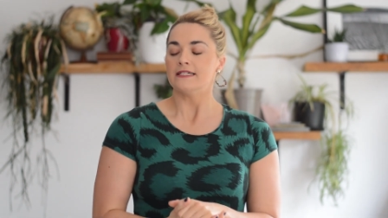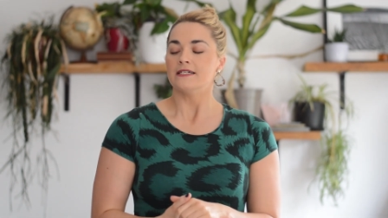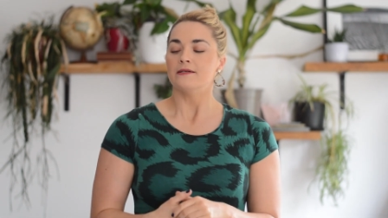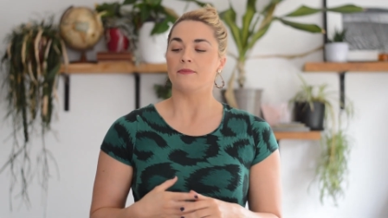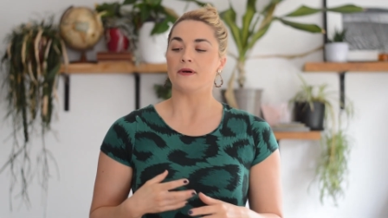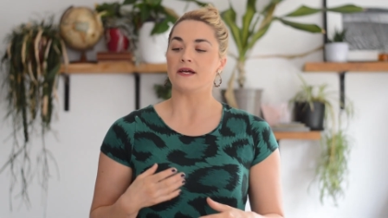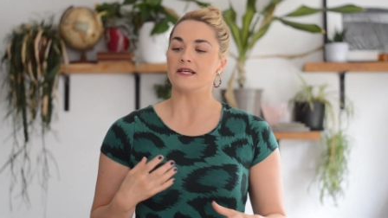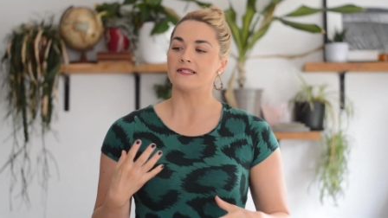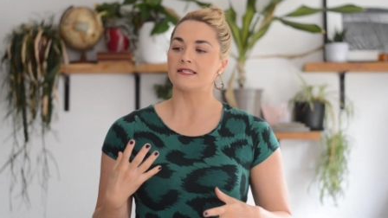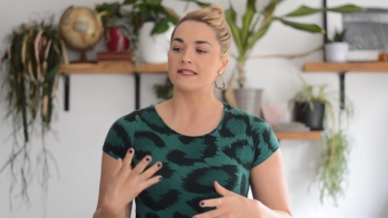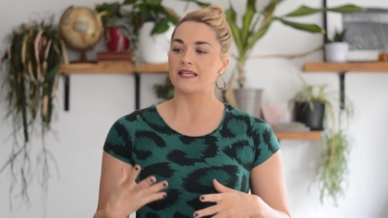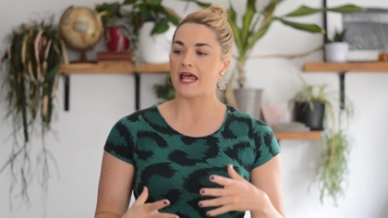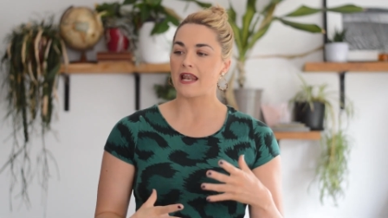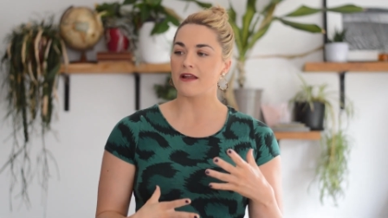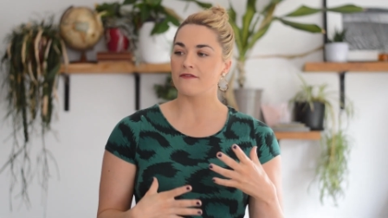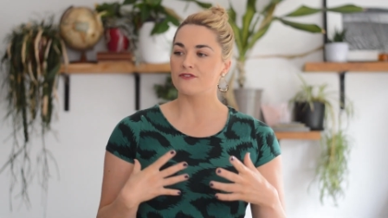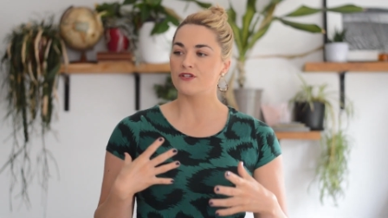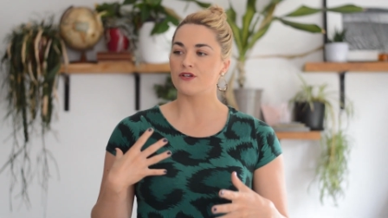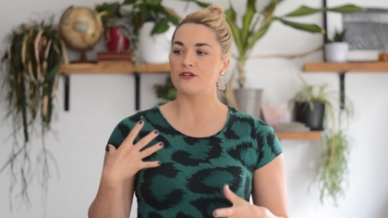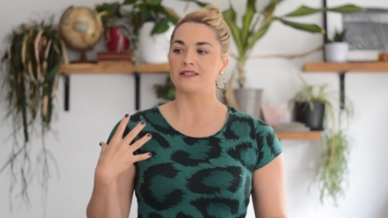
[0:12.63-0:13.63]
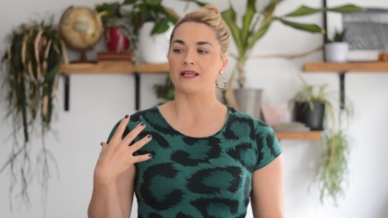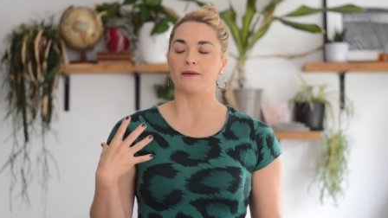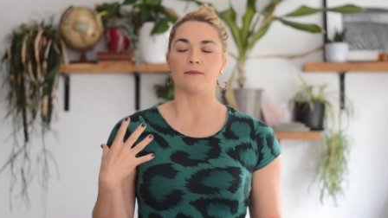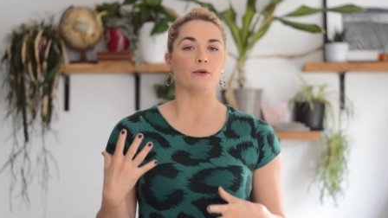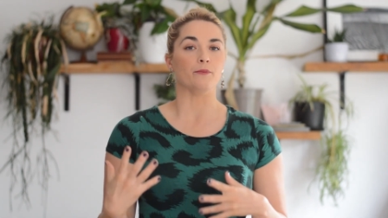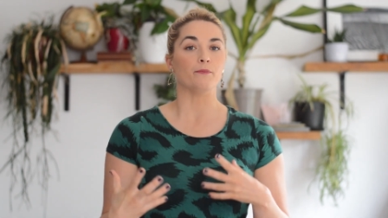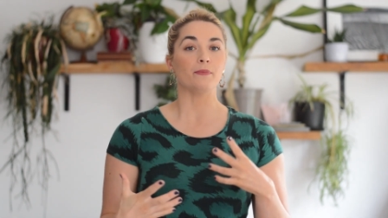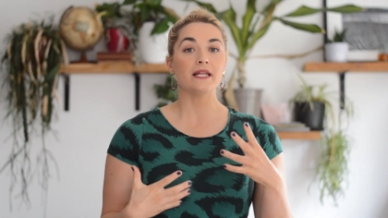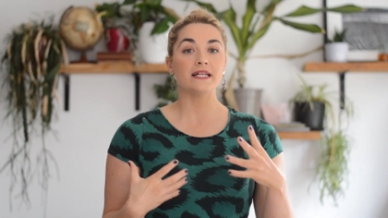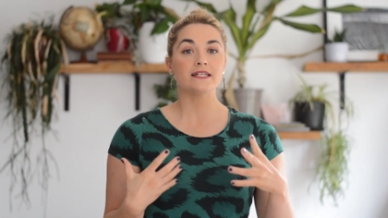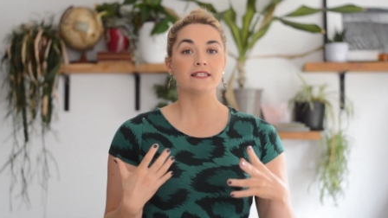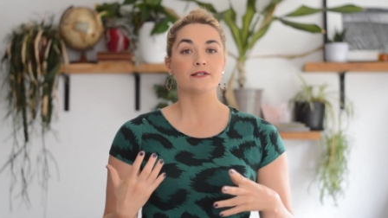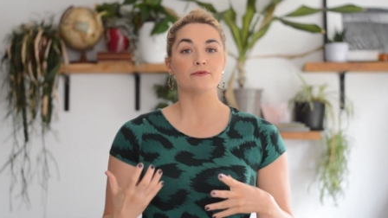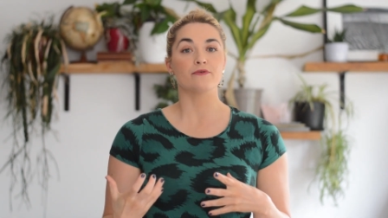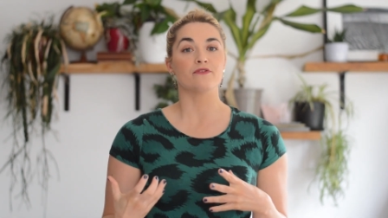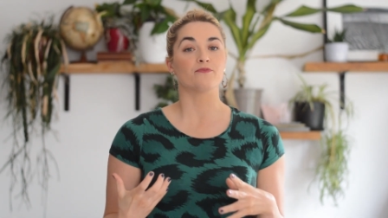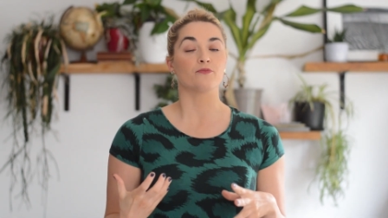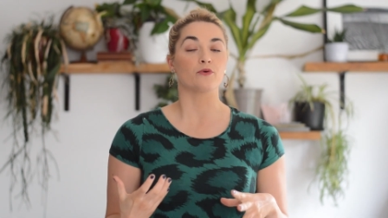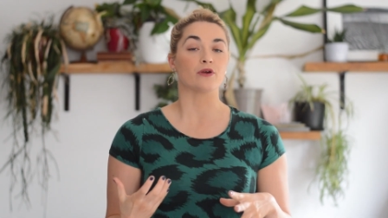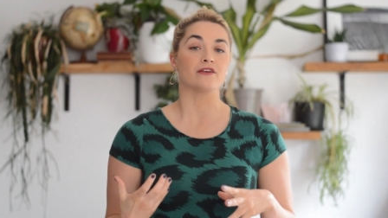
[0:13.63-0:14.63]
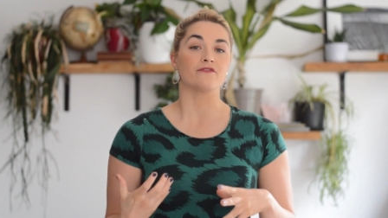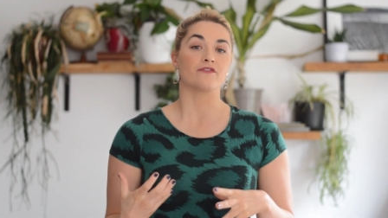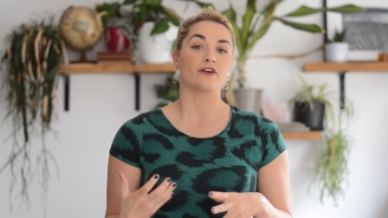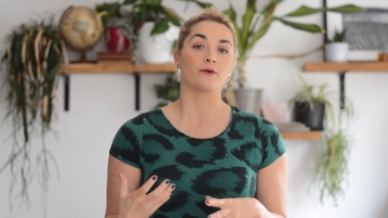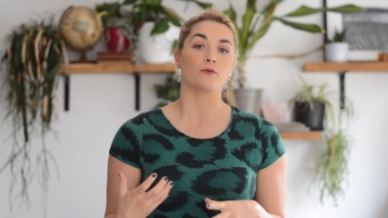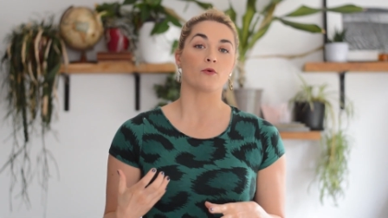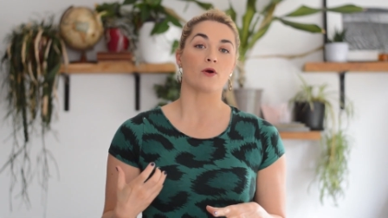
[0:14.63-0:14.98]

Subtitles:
but instead of doing that mobility with breathing,